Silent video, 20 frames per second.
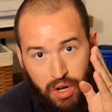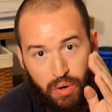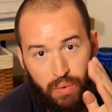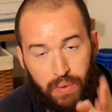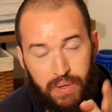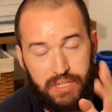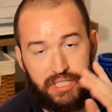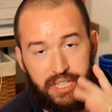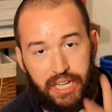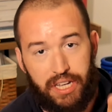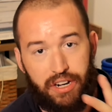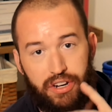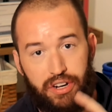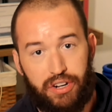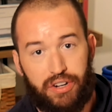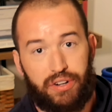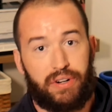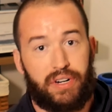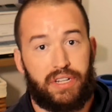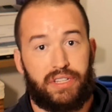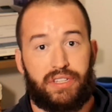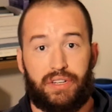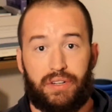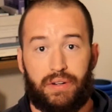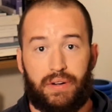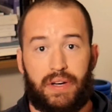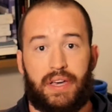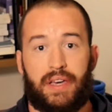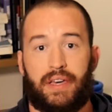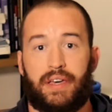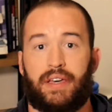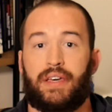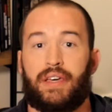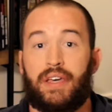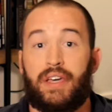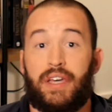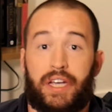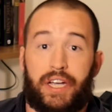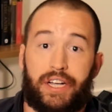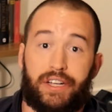what standard you're doing it to,
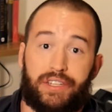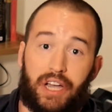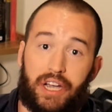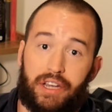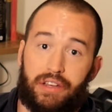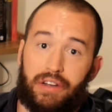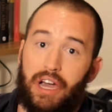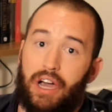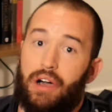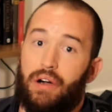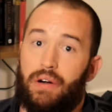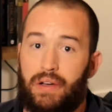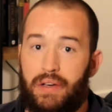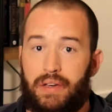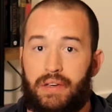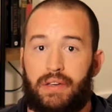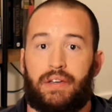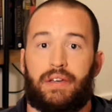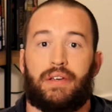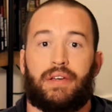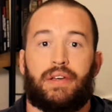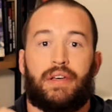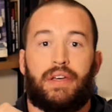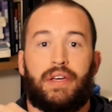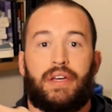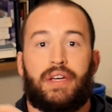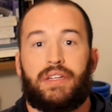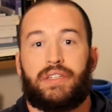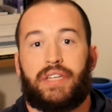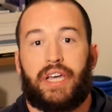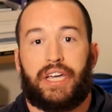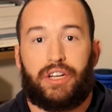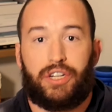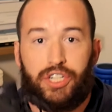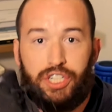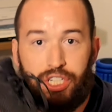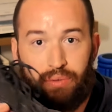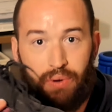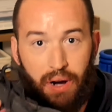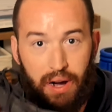here's how you know. Take your
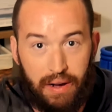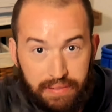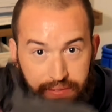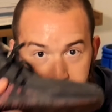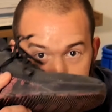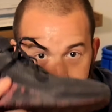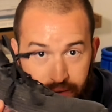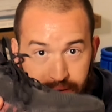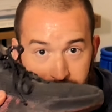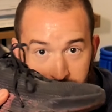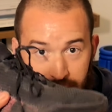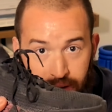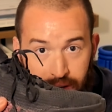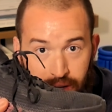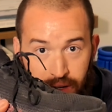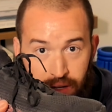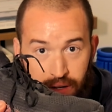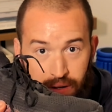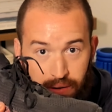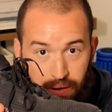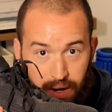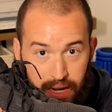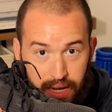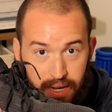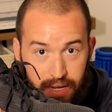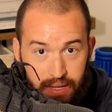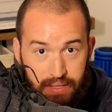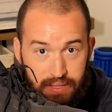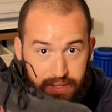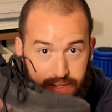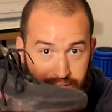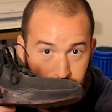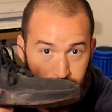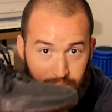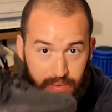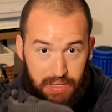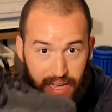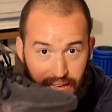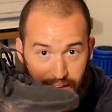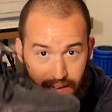shoe off, right? This is gonna
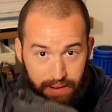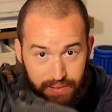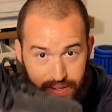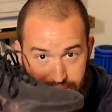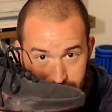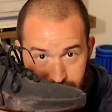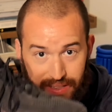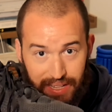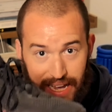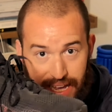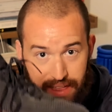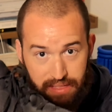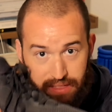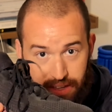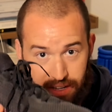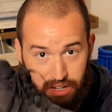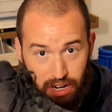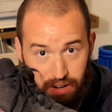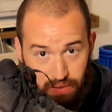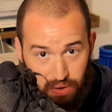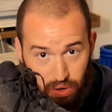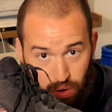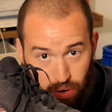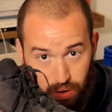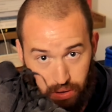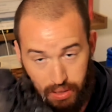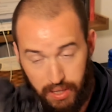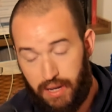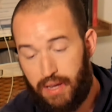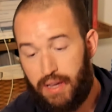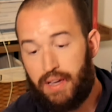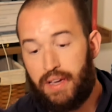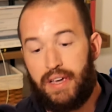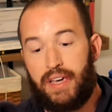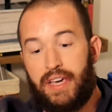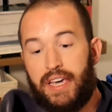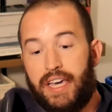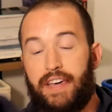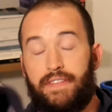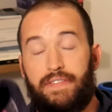be the heaviest light thing you ever hold.
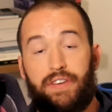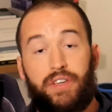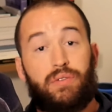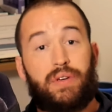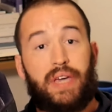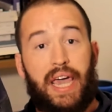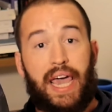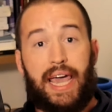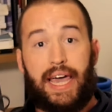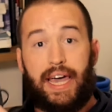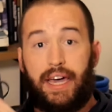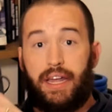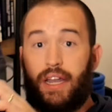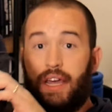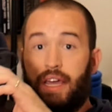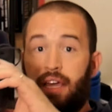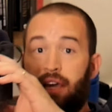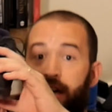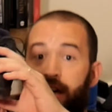If you can